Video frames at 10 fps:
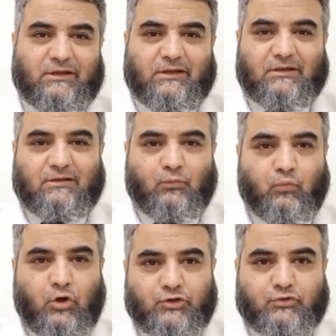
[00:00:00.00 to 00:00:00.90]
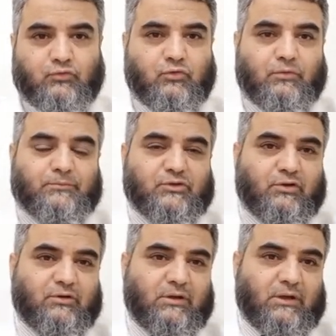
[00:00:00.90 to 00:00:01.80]
in washrooms
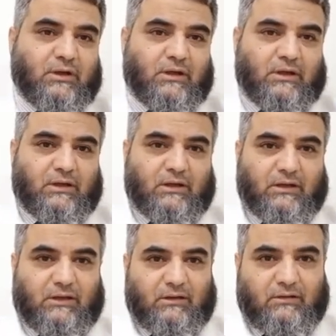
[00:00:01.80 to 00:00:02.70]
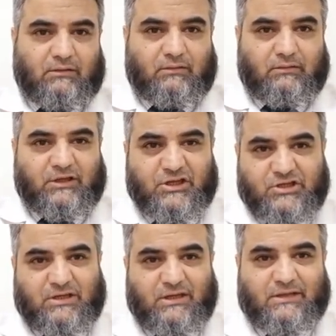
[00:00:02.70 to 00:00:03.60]
or
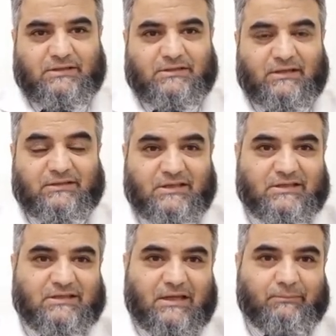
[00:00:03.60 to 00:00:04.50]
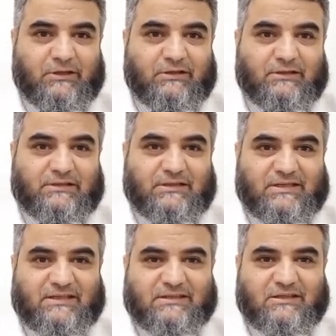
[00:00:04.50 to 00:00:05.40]
kitchens, and these chemicals
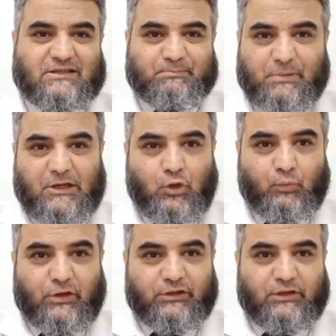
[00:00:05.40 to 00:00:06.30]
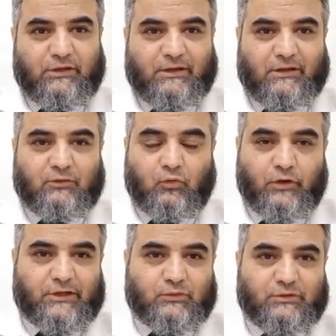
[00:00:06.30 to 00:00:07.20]
just spill over there and go
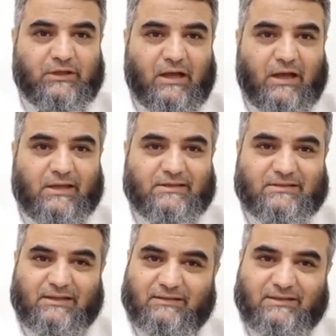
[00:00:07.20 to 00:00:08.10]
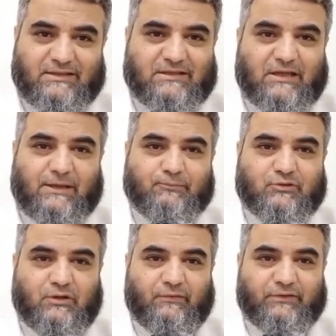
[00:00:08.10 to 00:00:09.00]
into the eyes. Then these
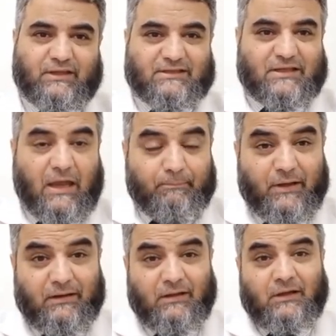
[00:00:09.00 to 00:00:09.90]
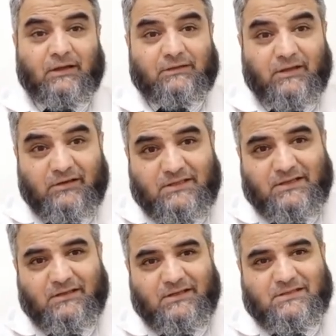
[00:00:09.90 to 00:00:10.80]
types of things happen. The
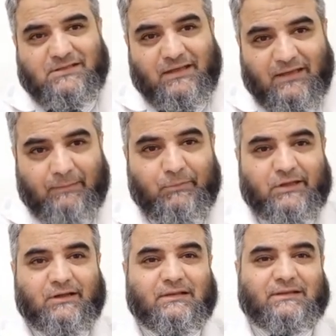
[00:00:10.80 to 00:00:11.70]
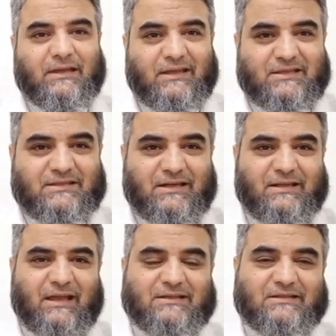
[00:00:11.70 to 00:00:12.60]
reason is the chemical, the
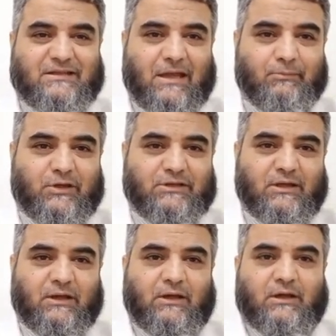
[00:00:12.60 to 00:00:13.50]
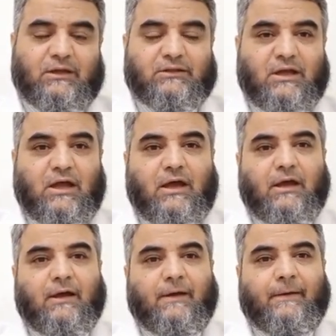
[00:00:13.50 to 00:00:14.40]
acid, has damaged
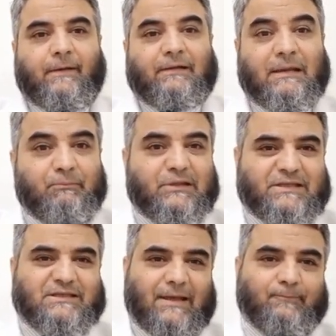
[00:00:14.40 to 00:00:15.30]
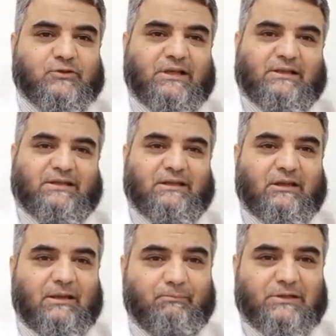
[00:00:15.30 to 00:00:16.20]
the limbal stem cells, and the
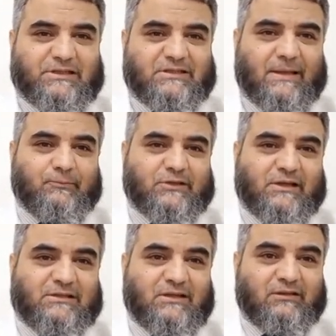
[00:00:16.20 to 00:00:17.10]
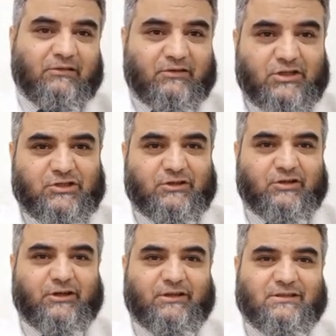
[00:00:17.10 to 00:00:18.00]
limbal stem cells are the
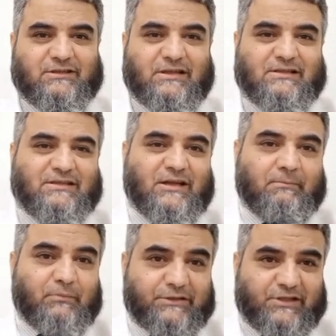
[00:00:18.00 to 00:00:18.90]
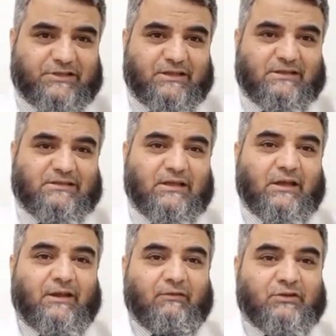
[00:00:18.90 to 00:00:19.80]
regenerating cells, that are mother cells,
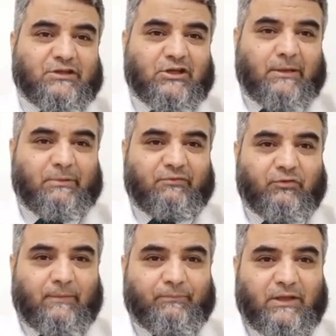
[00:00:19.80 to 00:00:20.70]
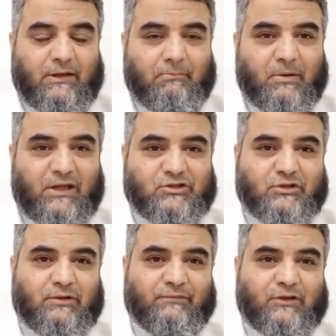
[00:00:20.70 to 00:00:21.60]
which are coming from the
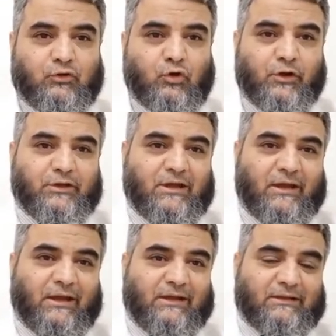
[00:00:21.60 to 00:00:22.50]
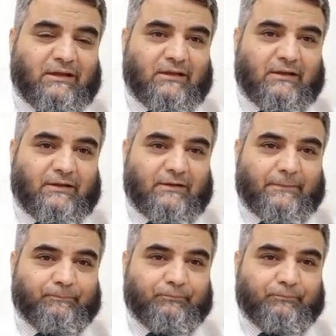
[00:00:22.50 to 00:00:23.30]
margin of the cornea and the